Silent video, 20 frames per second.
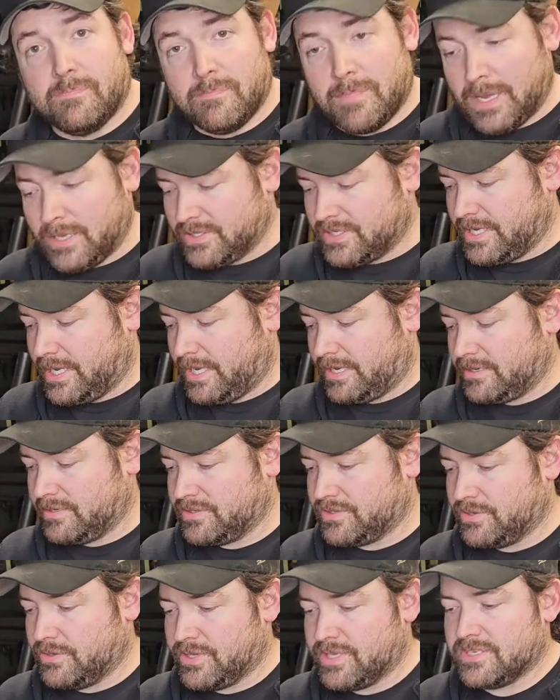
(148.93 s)
Mountech.
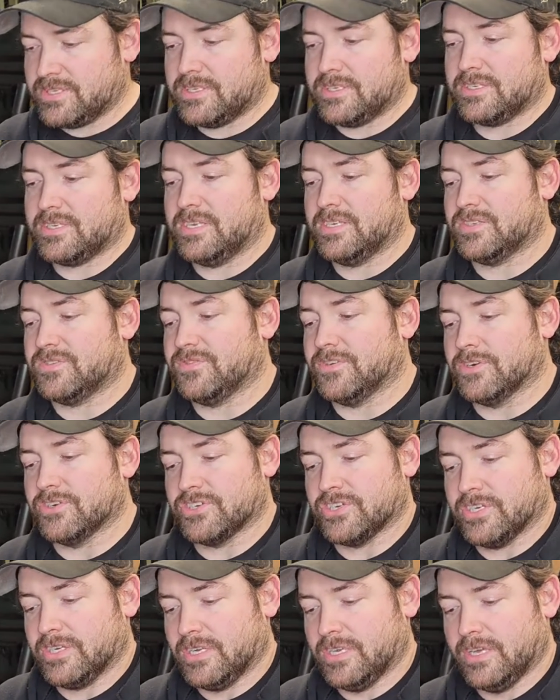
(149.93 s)
So this is his
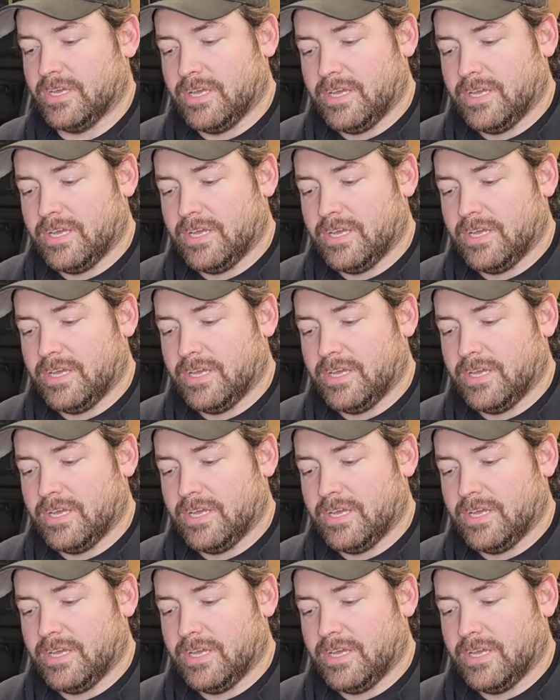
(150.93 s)
version.